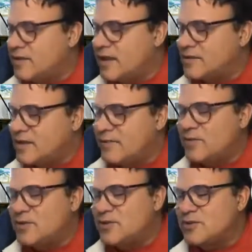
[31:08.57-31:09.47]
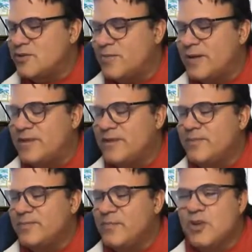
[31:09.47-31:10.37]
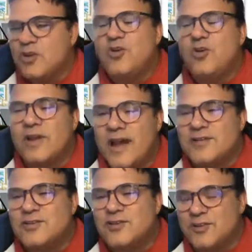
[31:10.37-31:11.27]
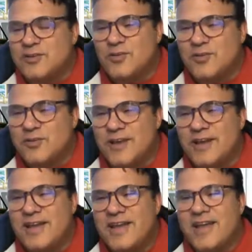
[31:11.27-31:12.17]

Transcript: not skepticism, but curiosity, shall we say,